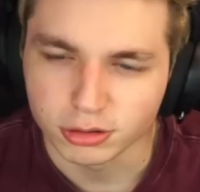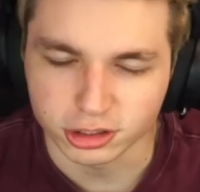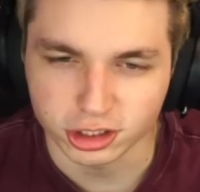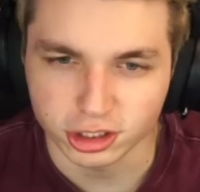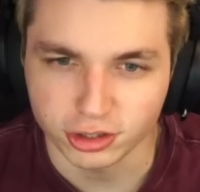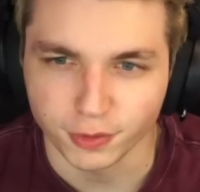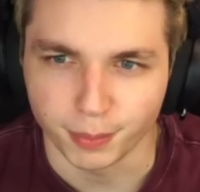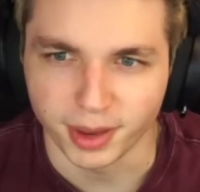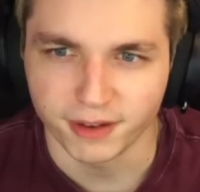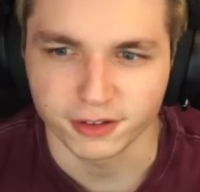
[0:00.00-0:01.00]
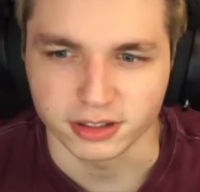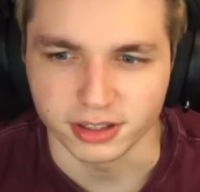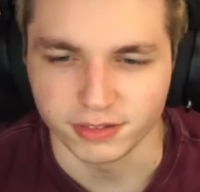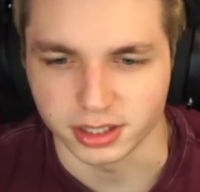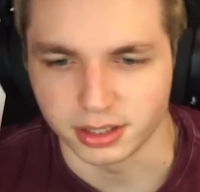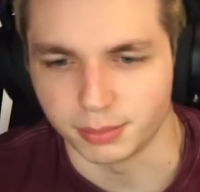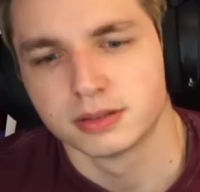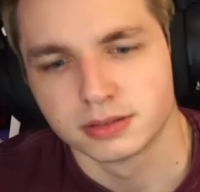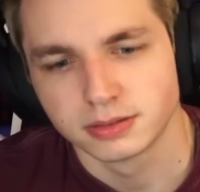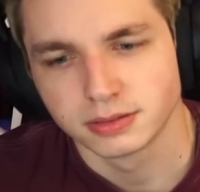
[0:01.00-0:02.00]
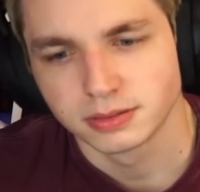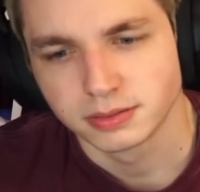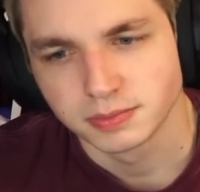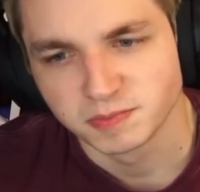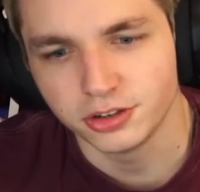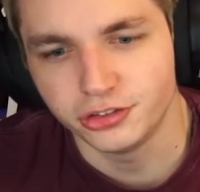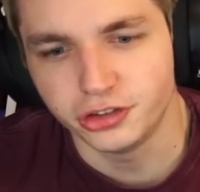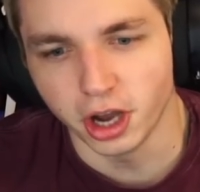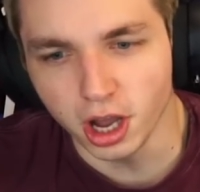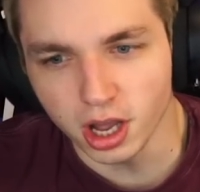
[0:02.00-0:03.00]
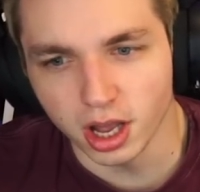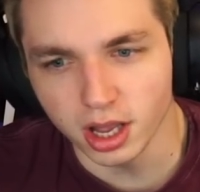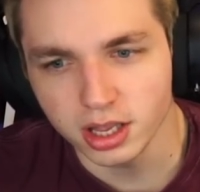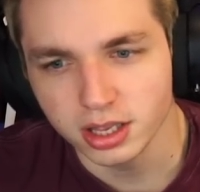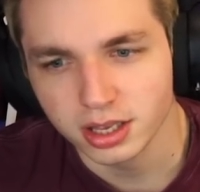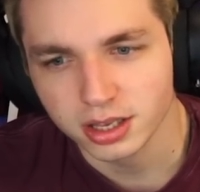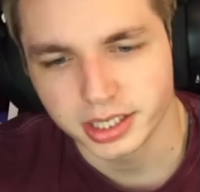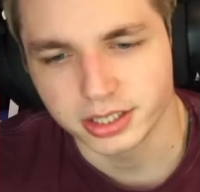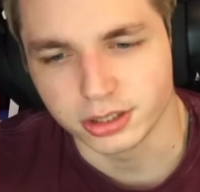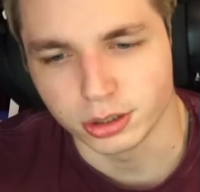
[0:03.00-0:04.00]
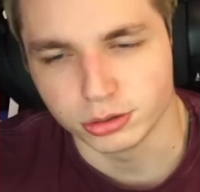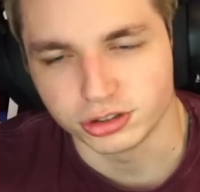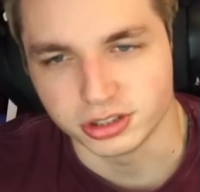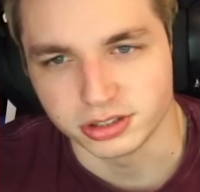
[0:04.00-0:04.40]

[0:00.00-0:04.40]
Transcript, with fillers: does she just feel bad for leaving them? Duh! He knows she's